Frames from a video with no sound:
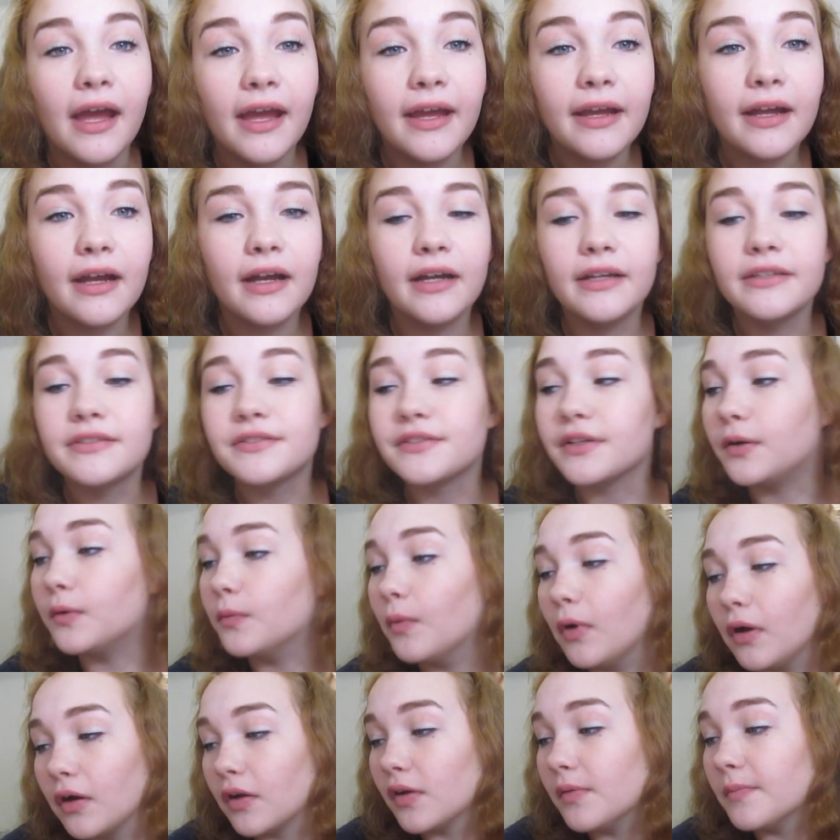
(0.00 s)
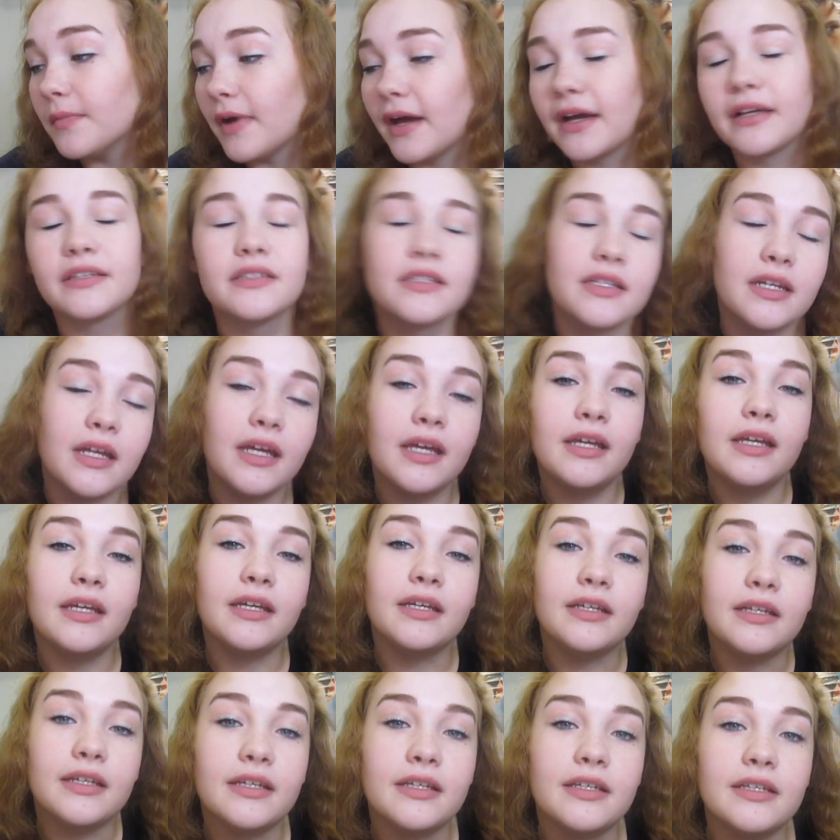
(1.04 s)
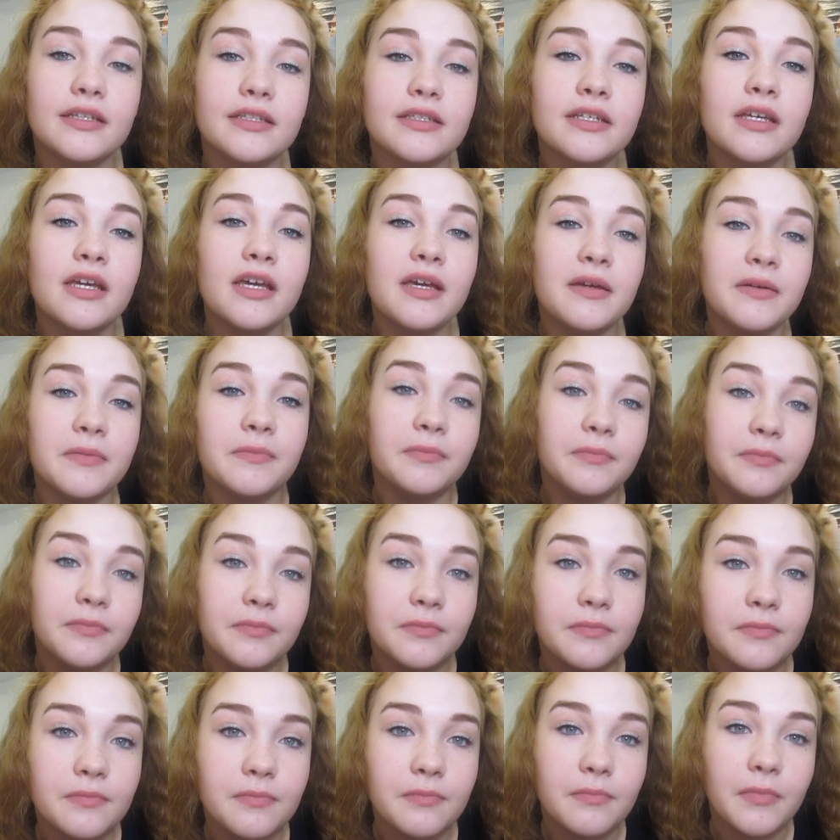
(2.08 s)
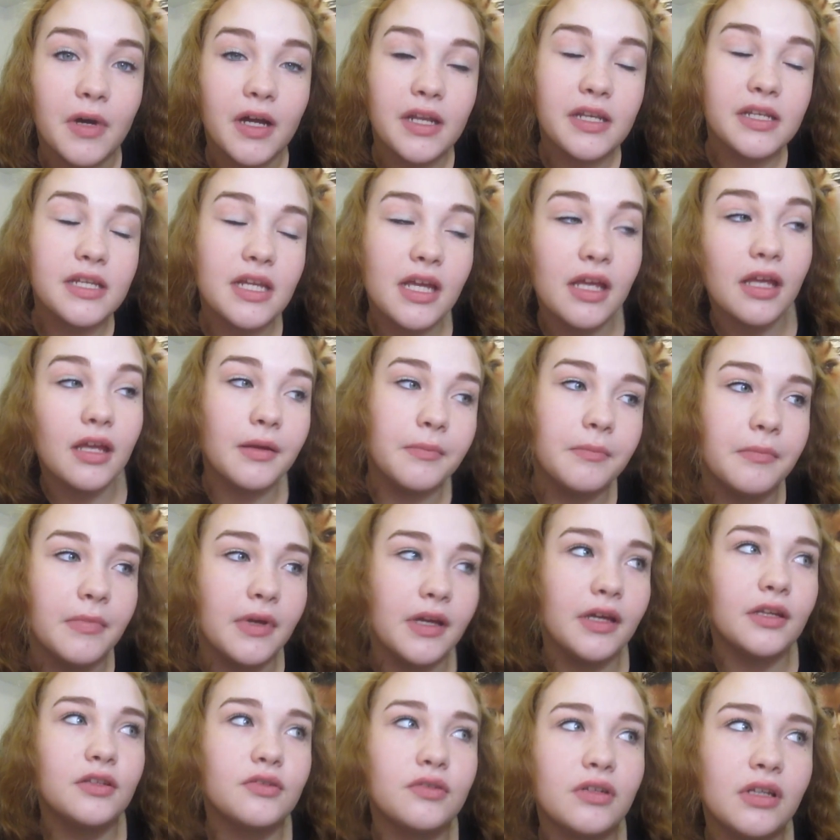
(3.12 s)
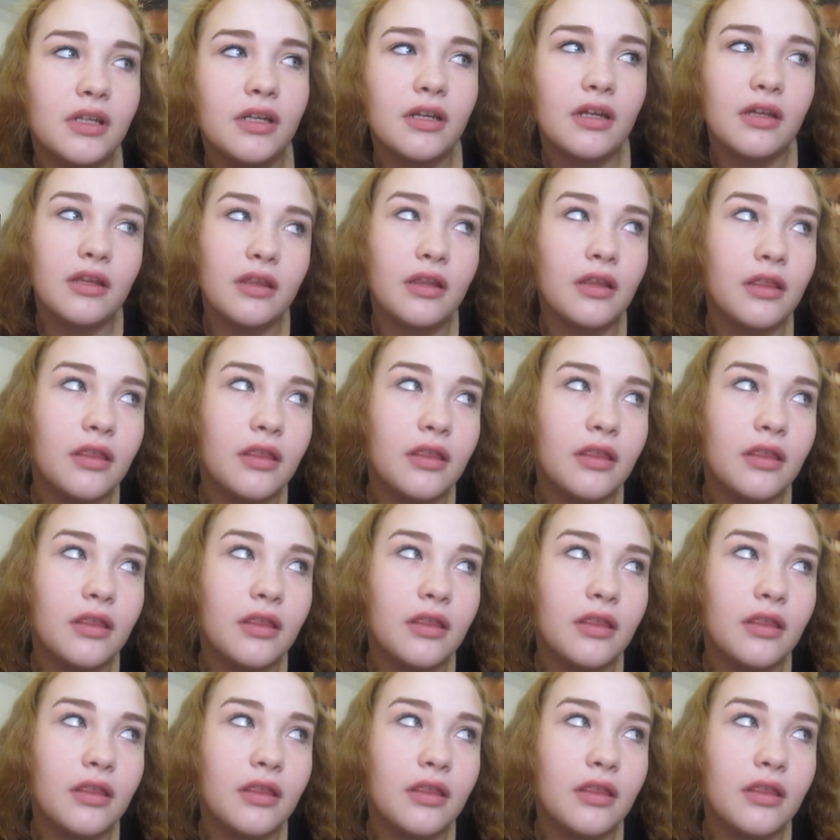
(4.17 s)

Hey guys, so welcome back. Today is Monday, May 29th, I